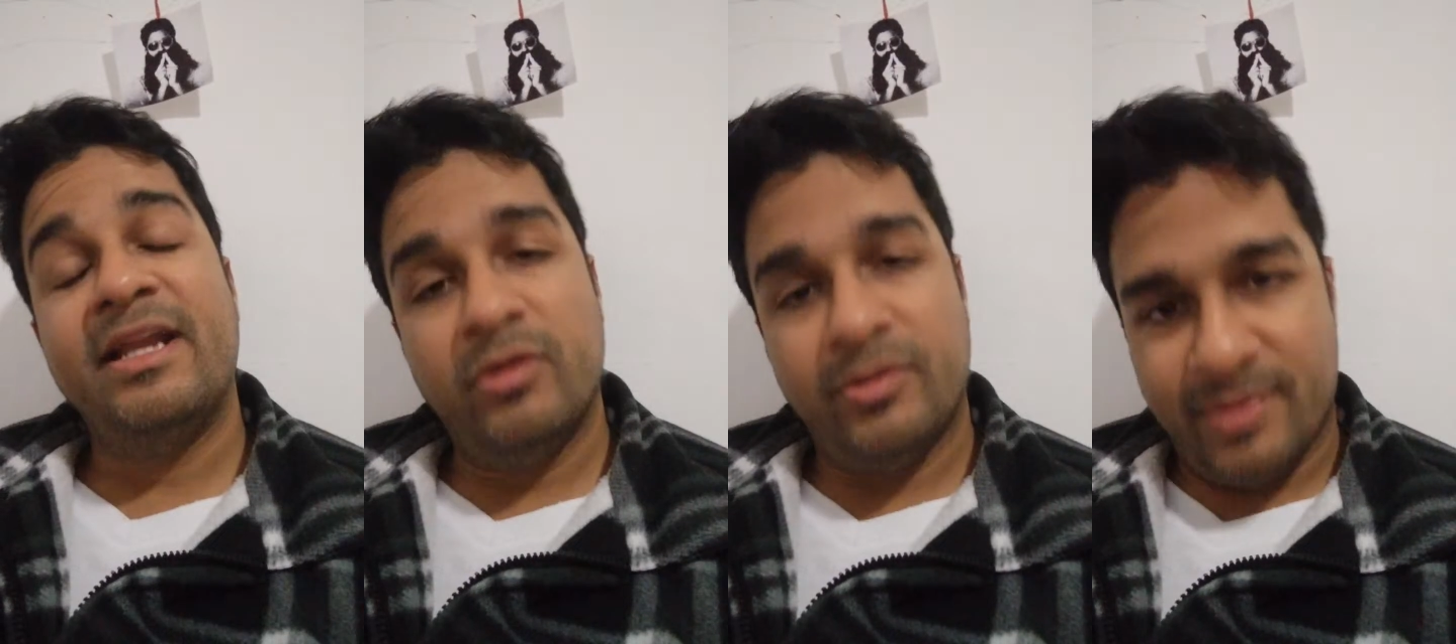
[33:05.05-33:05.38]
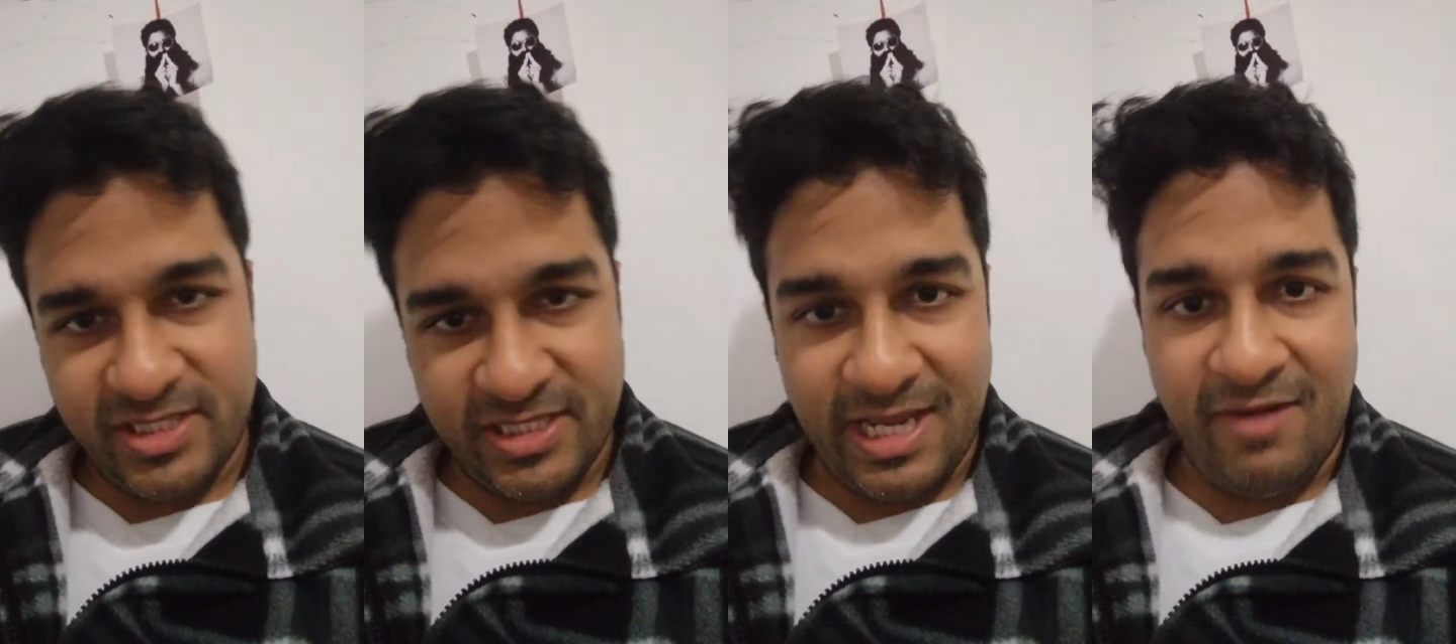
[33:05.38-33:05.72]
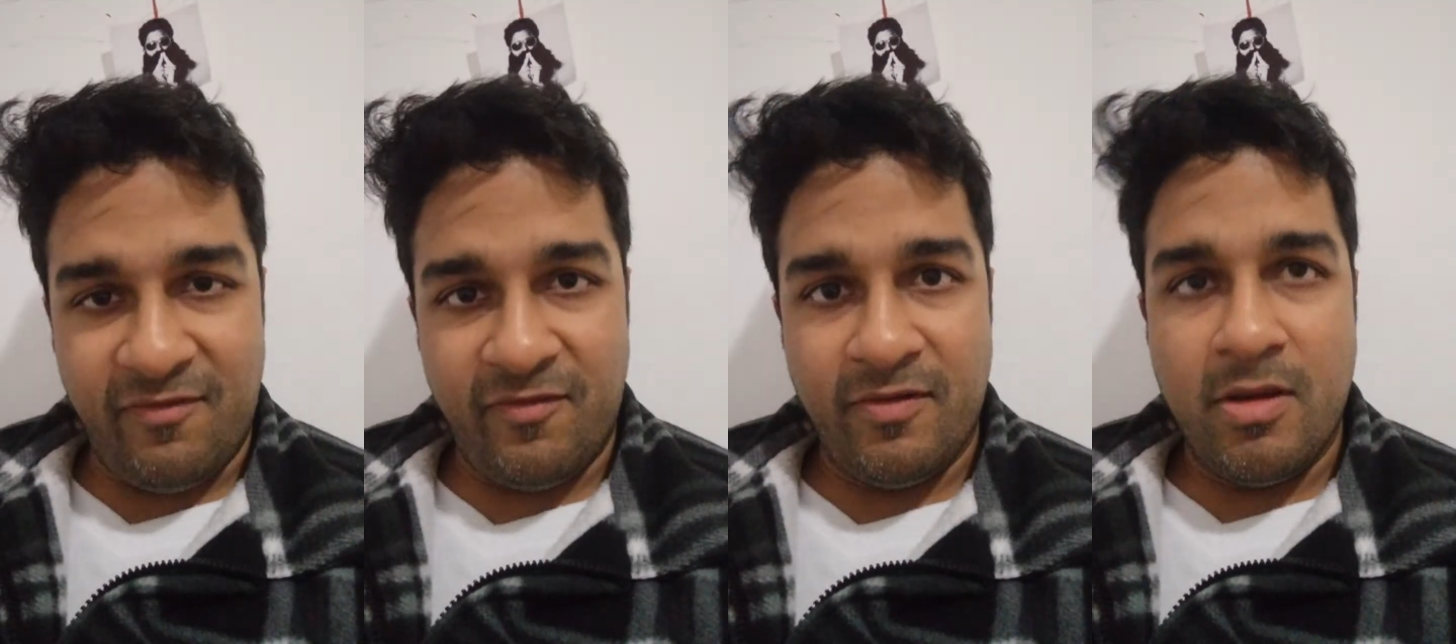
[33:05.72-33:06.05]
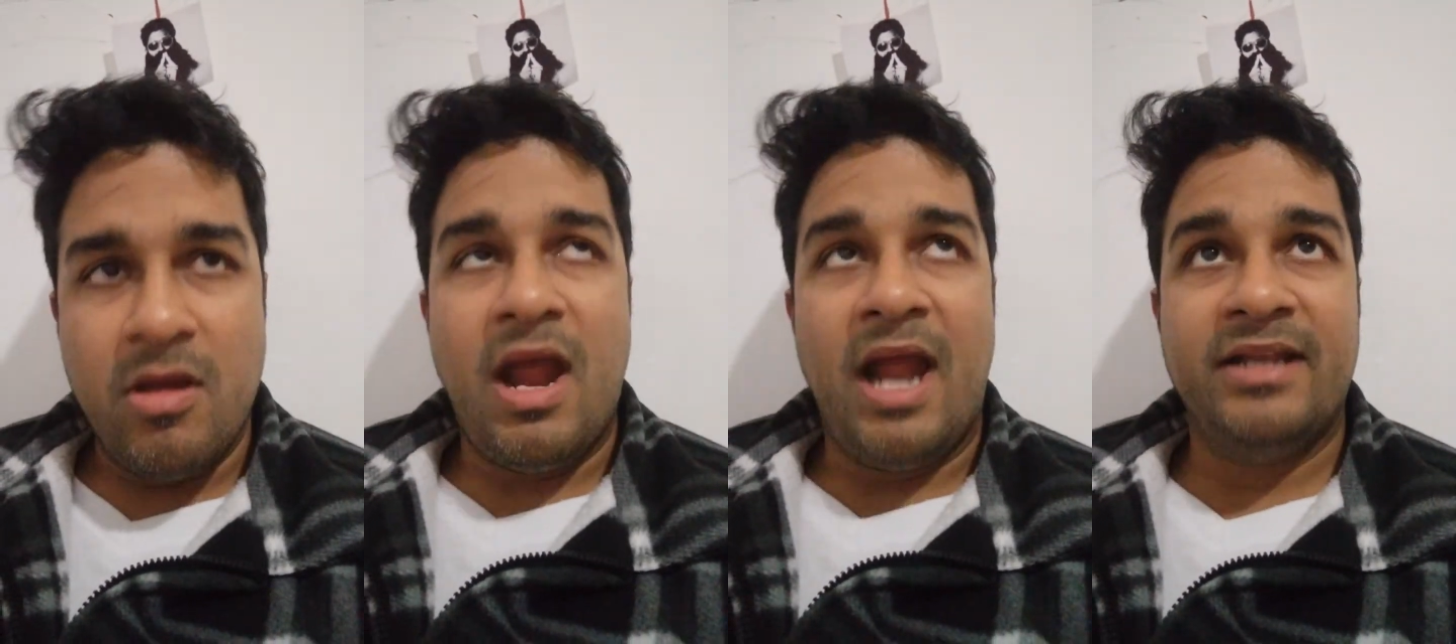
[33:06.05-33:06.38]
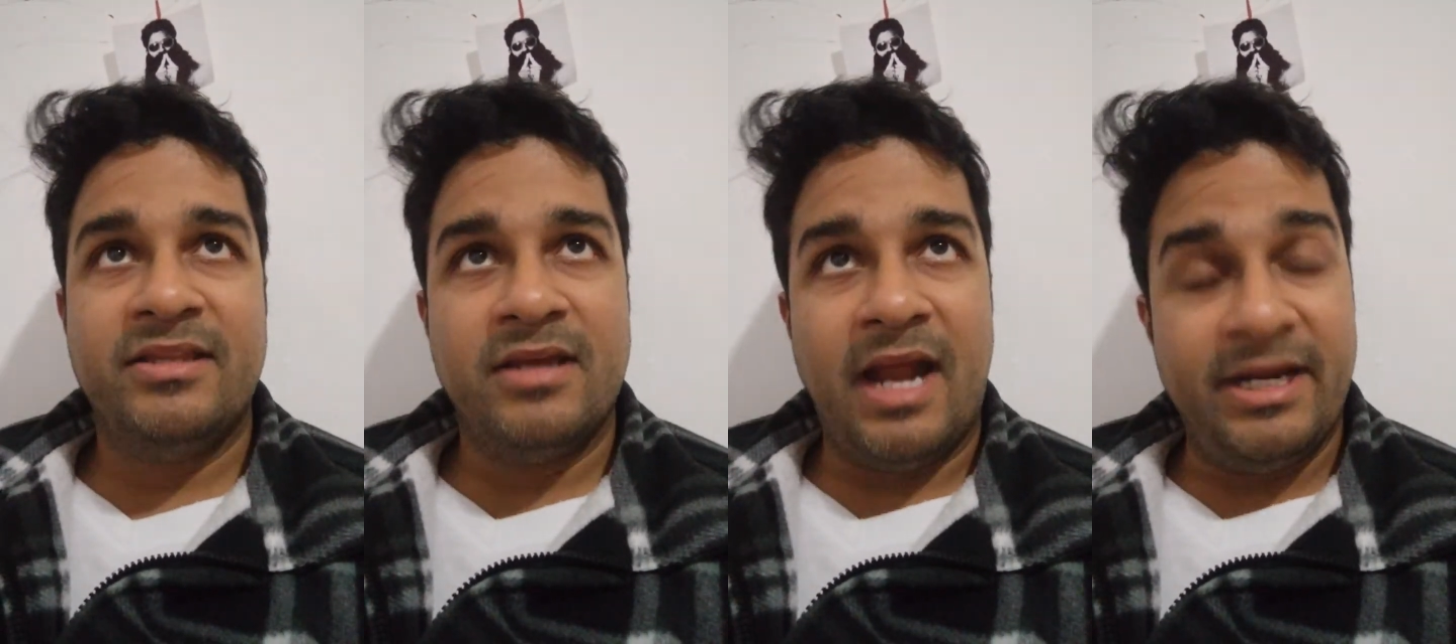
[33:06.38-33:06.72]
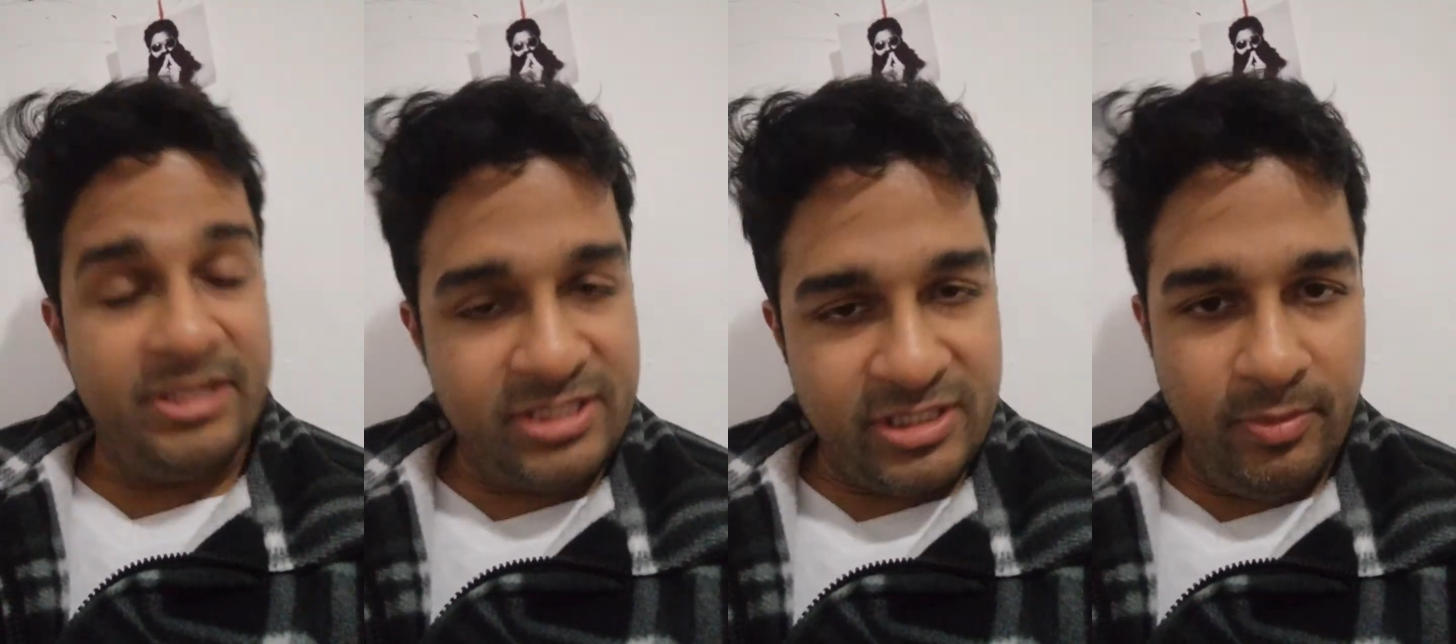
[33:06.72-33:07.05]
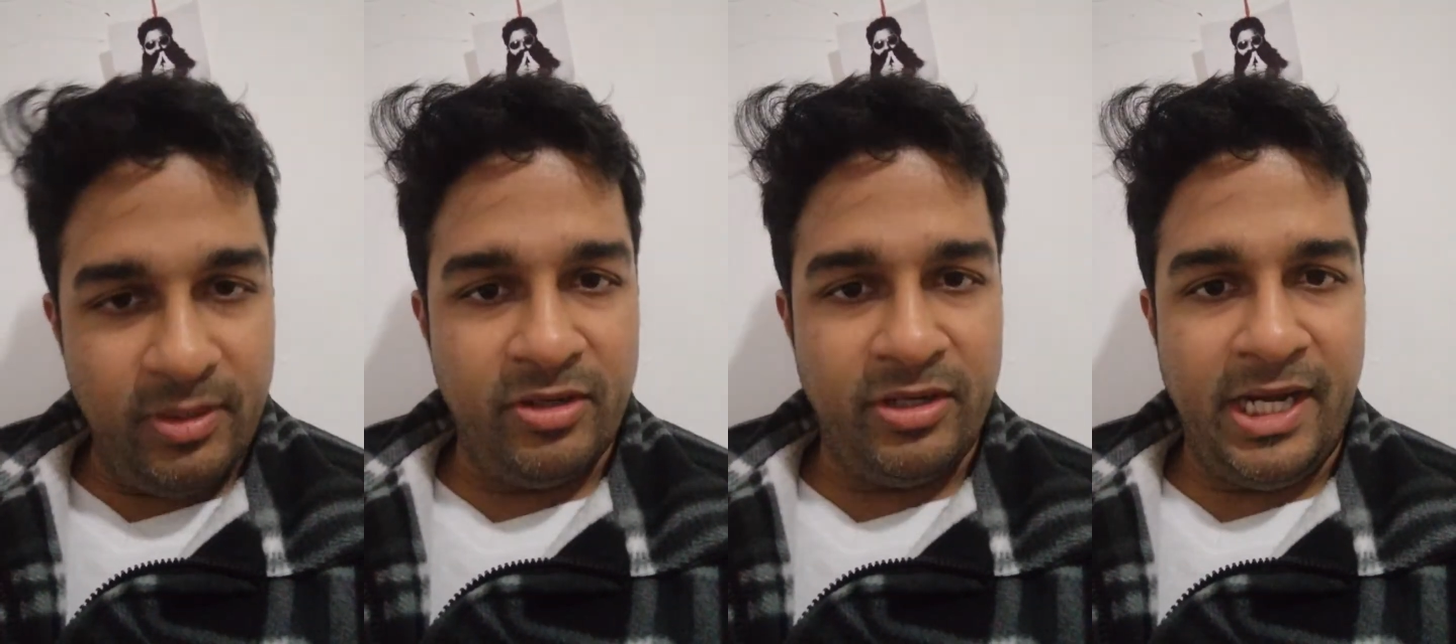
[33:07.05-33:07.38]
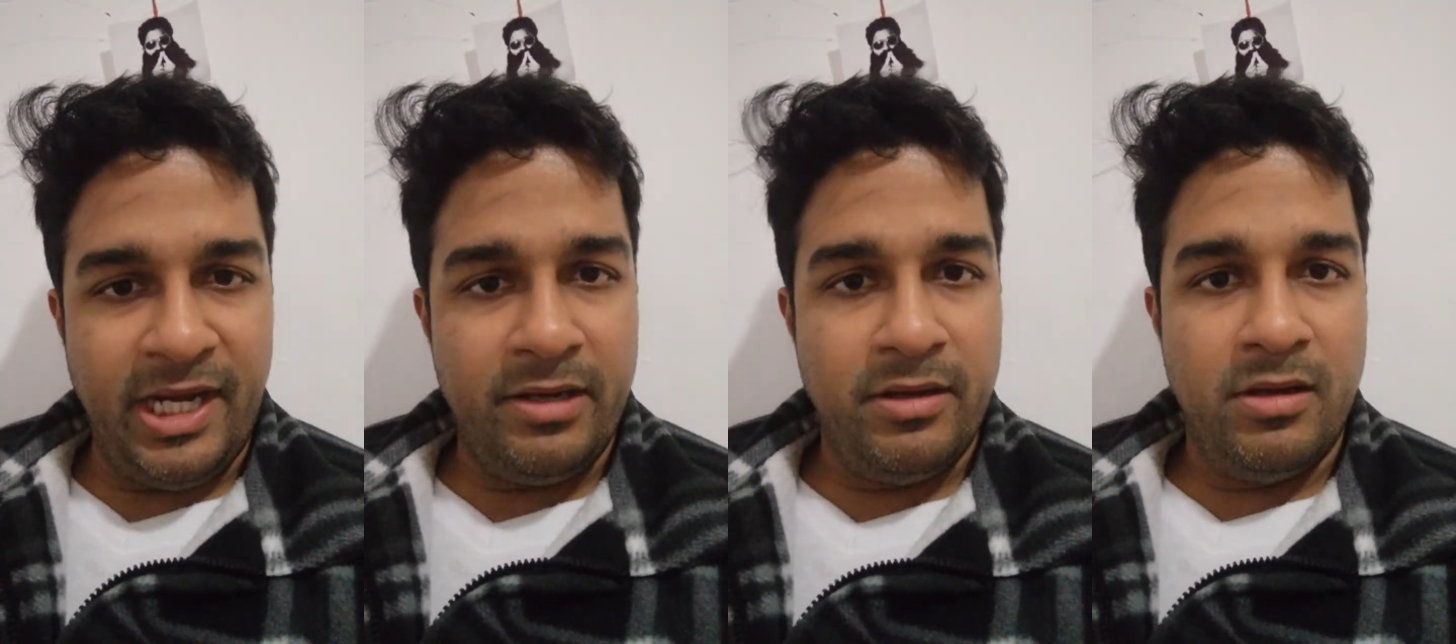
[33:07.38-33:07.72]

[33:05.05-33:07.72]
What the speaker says: with myself at a similar rate.